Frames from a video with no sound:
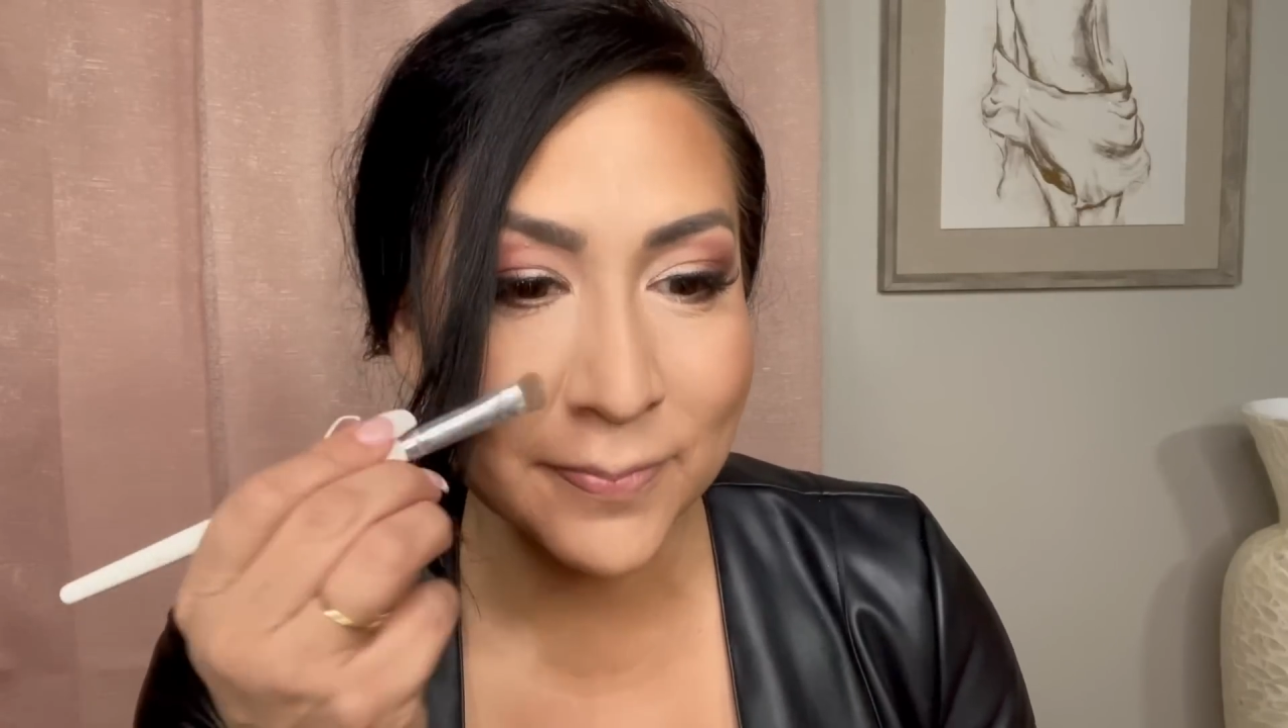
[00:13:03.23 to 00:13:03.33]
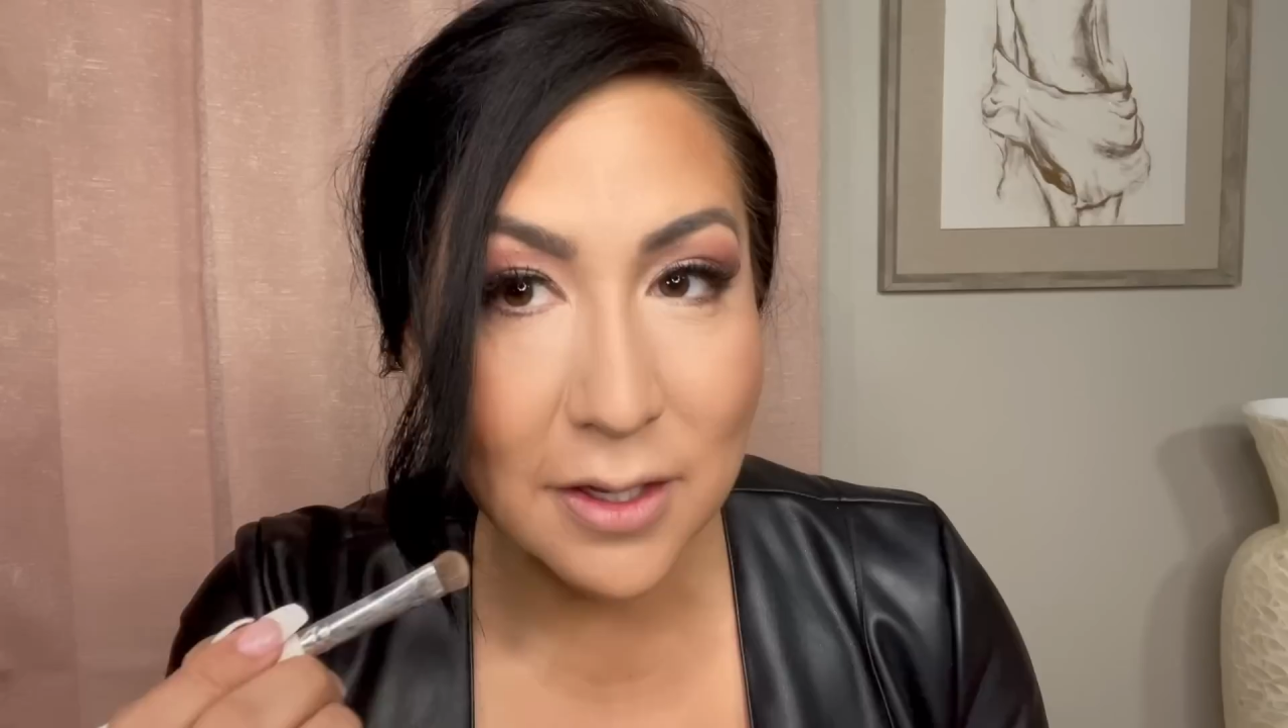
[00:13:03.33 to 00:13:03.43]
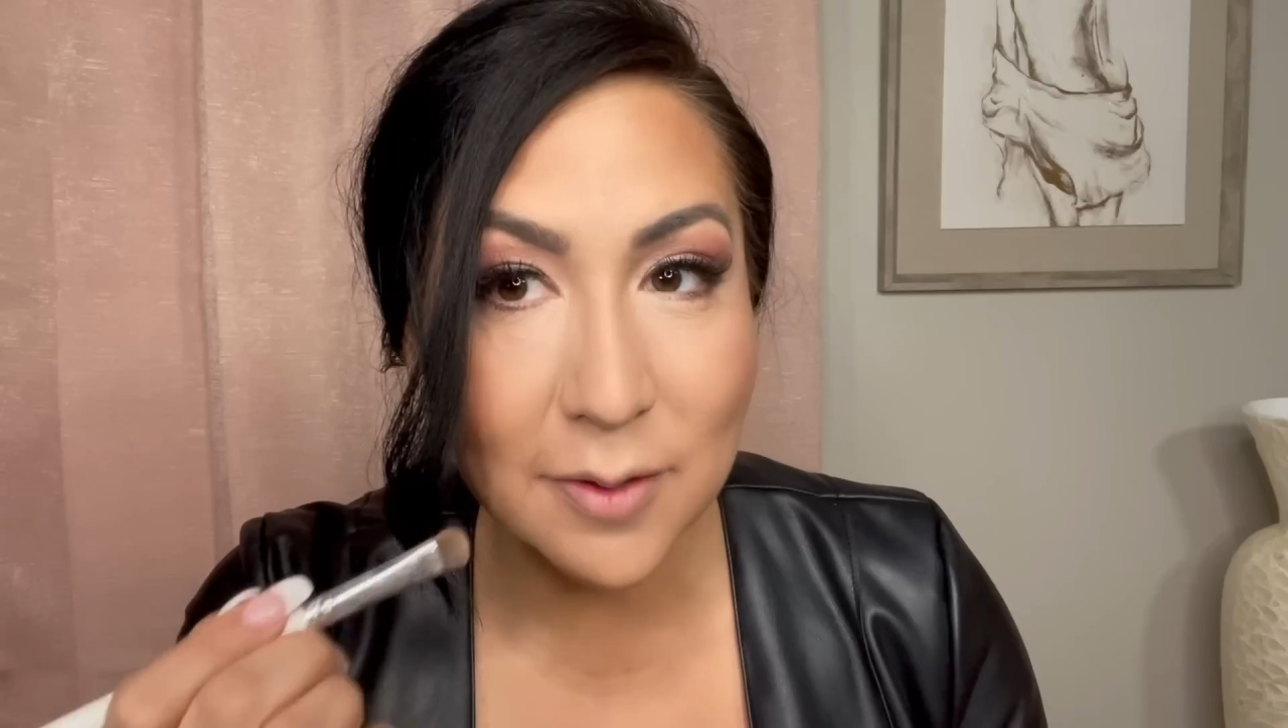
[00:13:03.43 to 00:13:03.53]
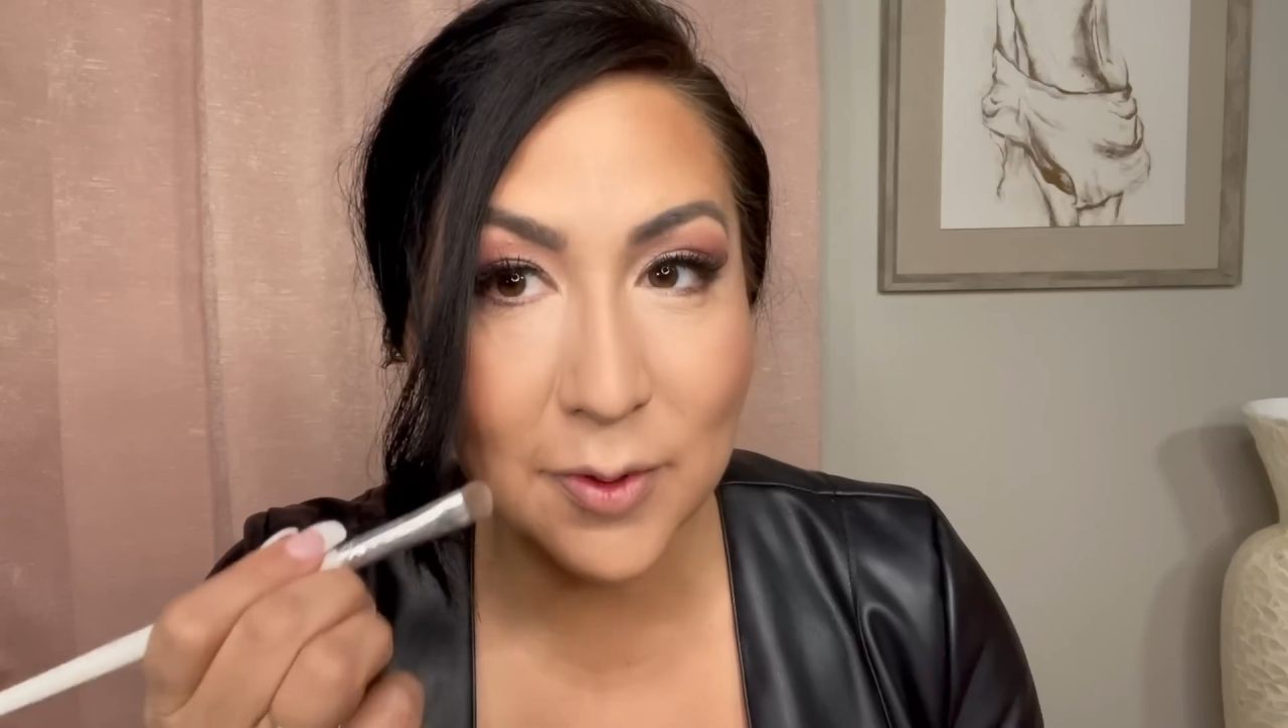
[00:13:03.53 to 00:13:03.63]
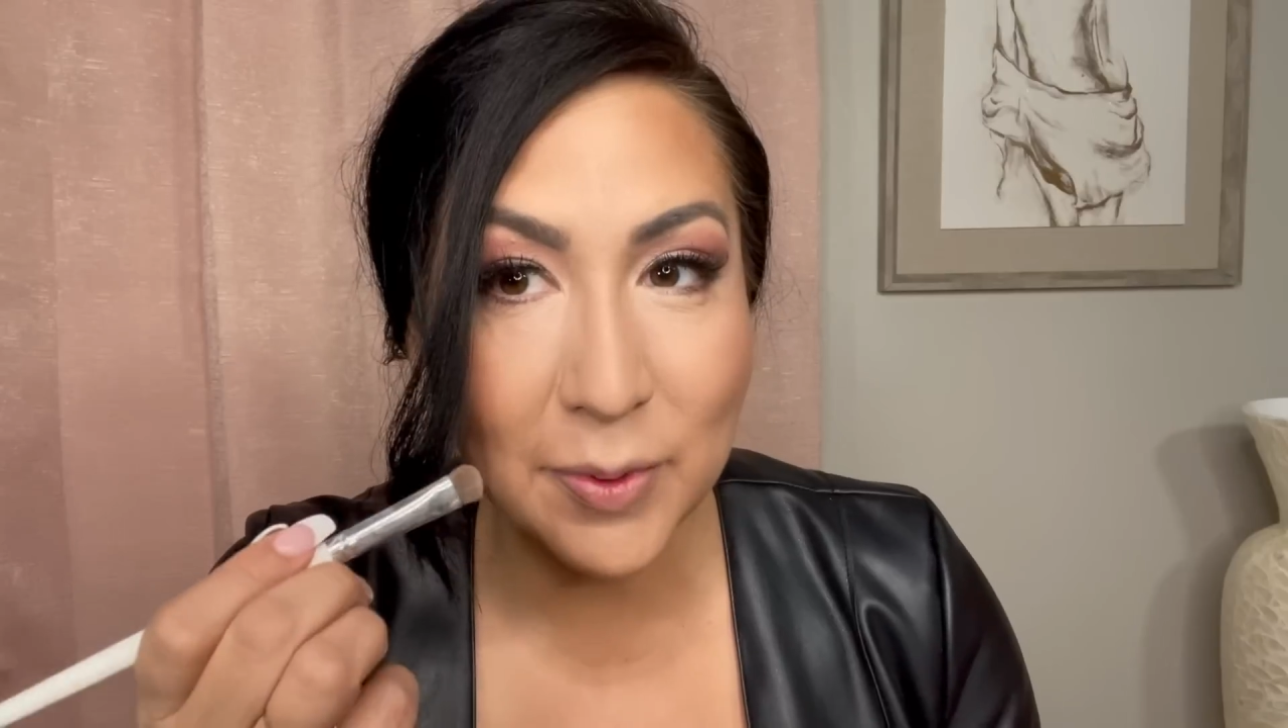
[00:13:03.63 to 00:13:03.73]

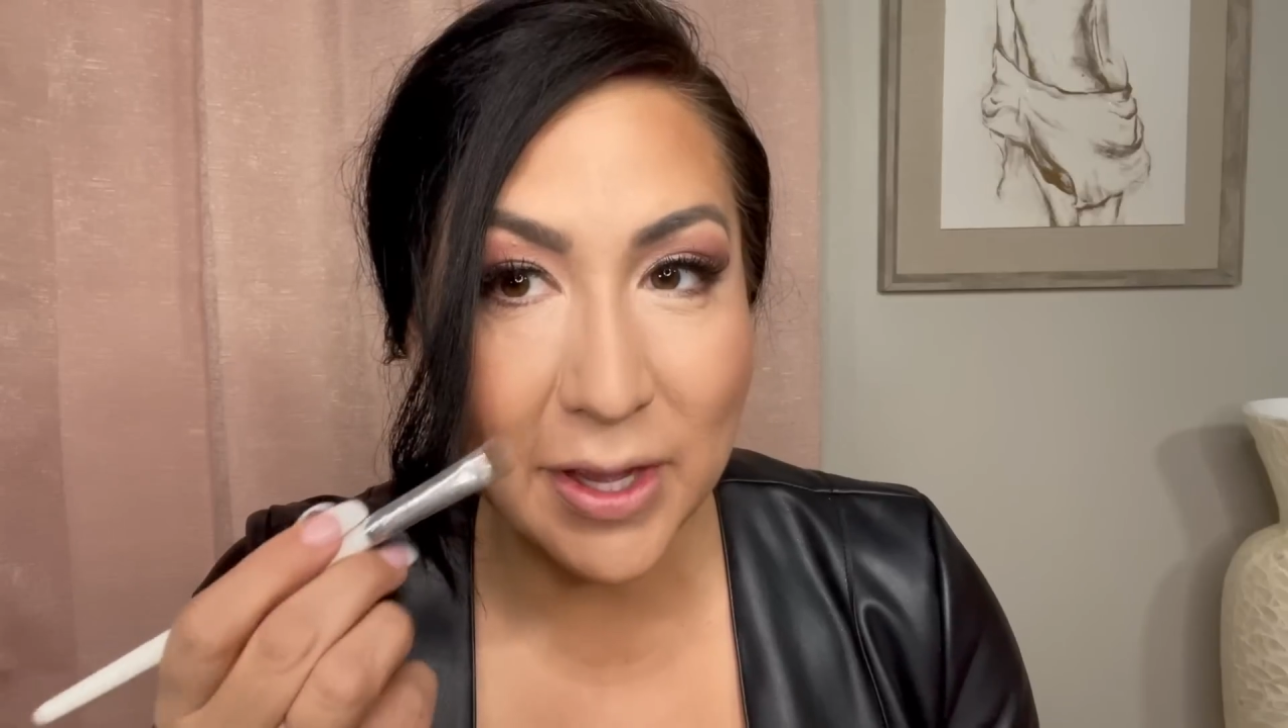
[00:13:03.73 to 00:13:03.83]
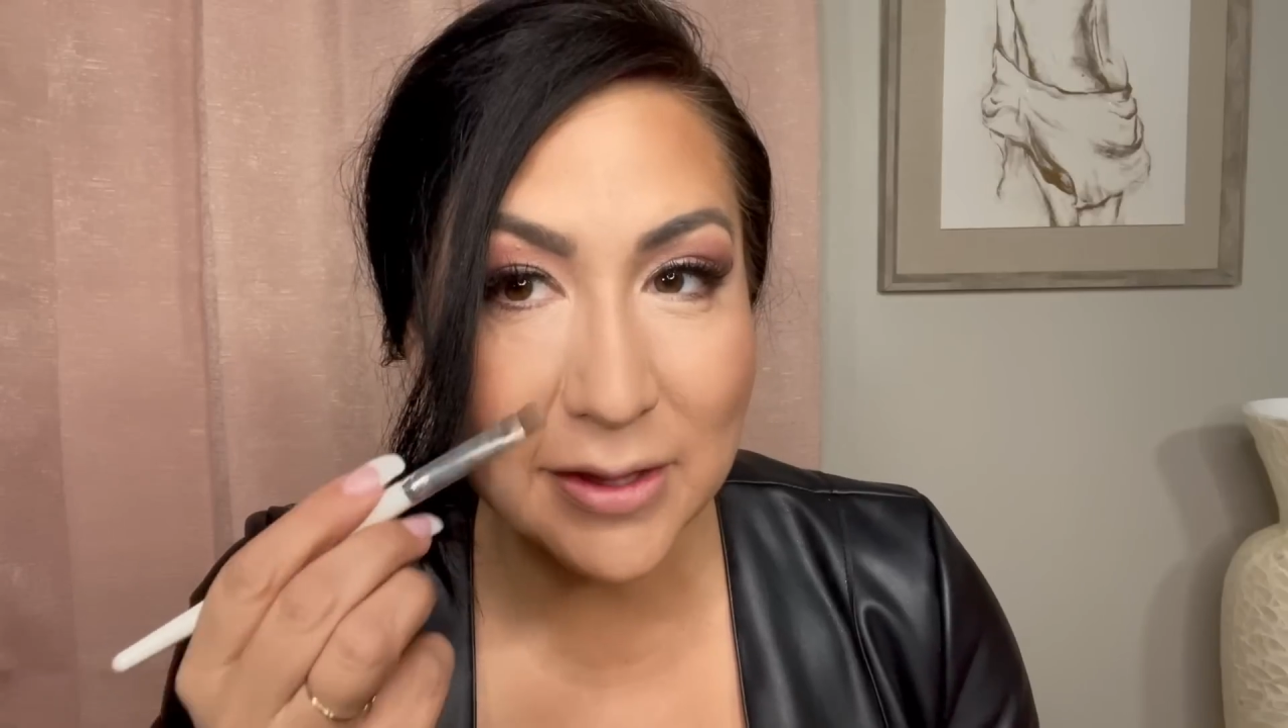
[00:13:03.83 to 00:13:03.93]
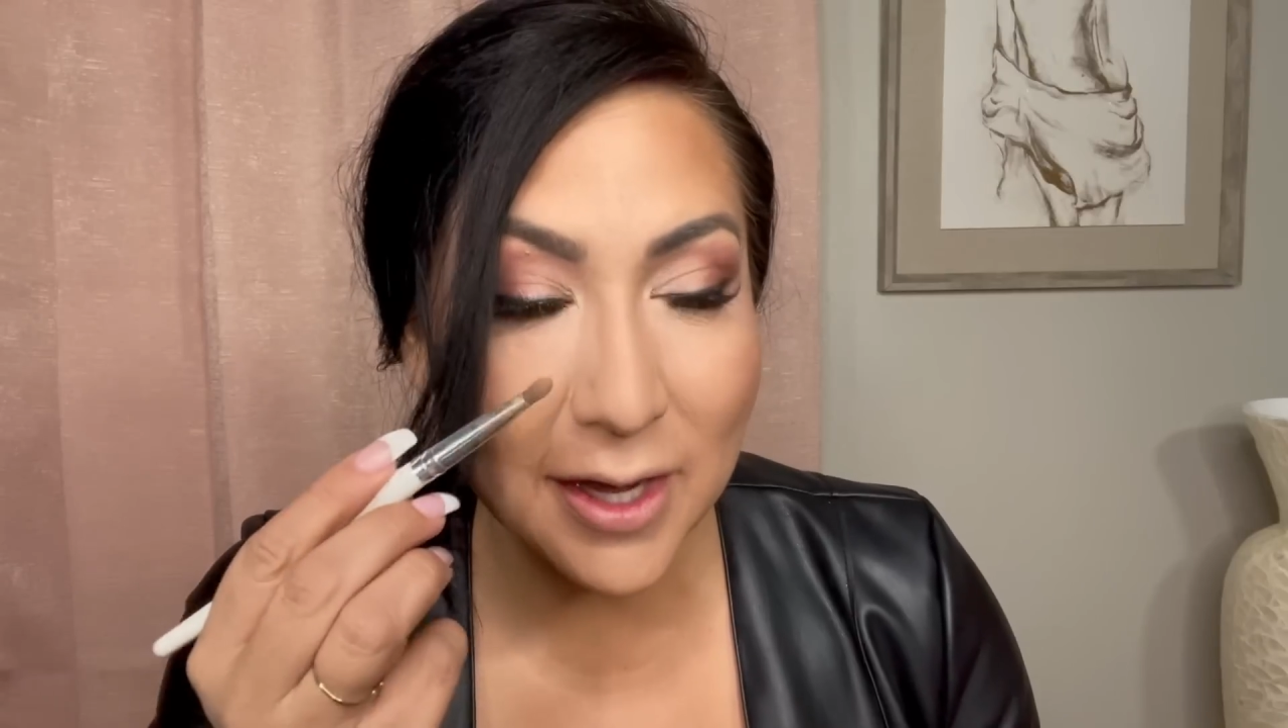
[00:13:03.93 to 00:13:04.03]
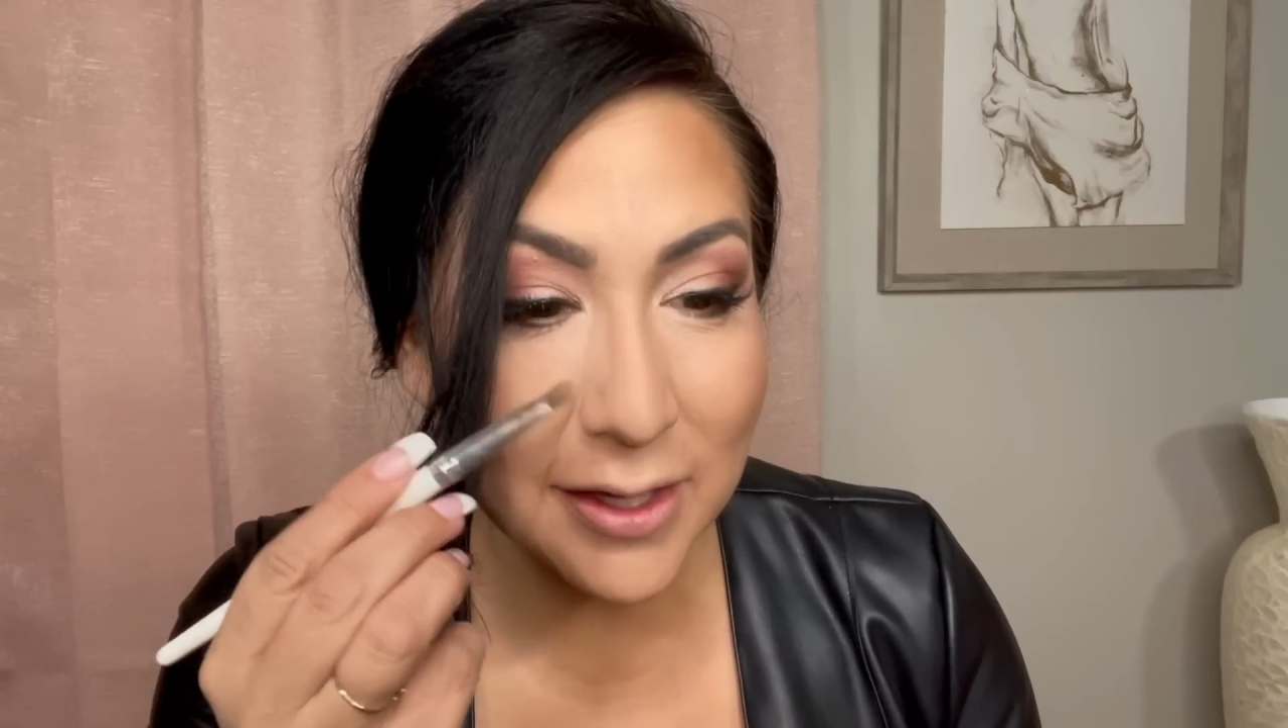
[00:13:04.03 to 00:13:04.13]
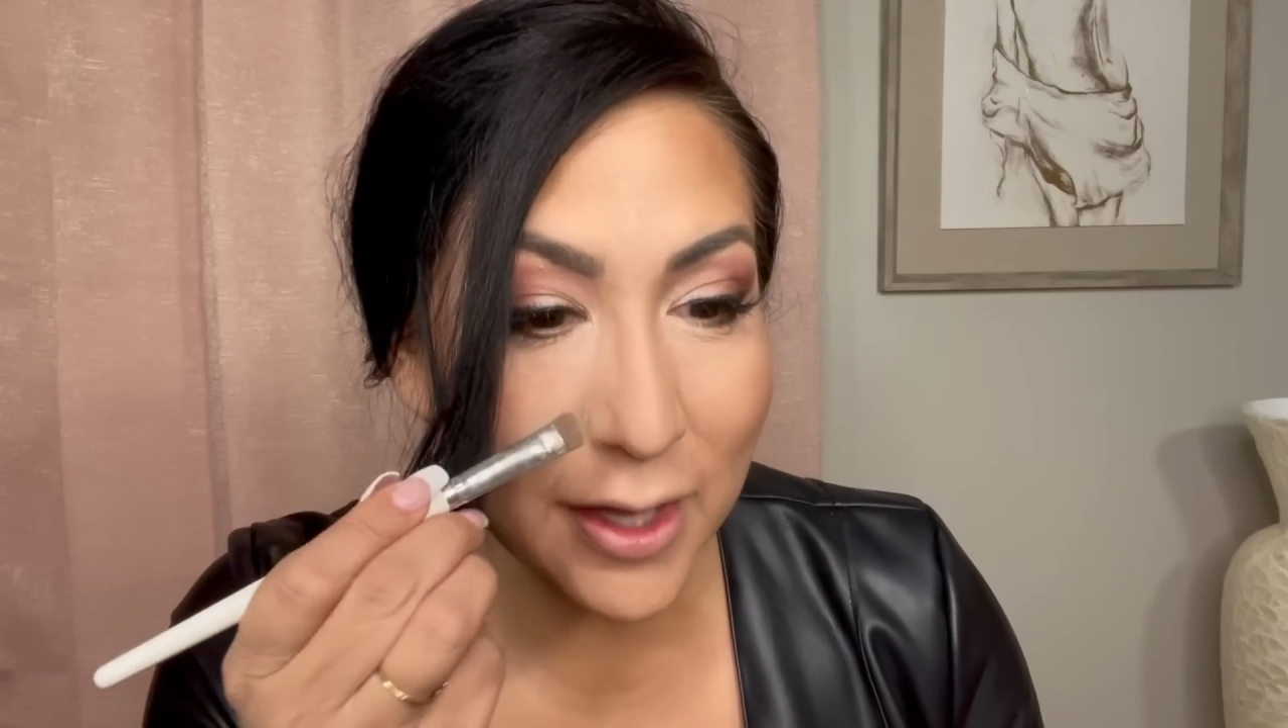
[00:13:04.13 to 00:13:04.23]
I'm going to apply
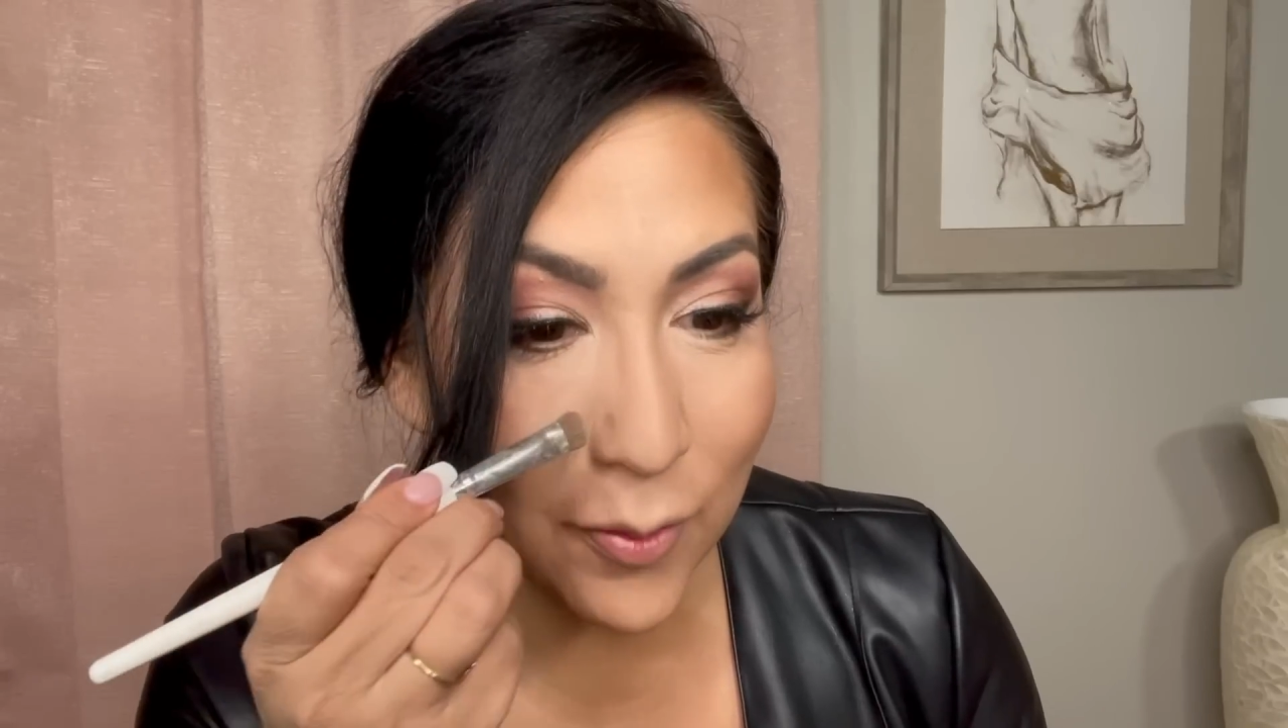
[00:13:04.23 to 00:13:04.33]
the highlight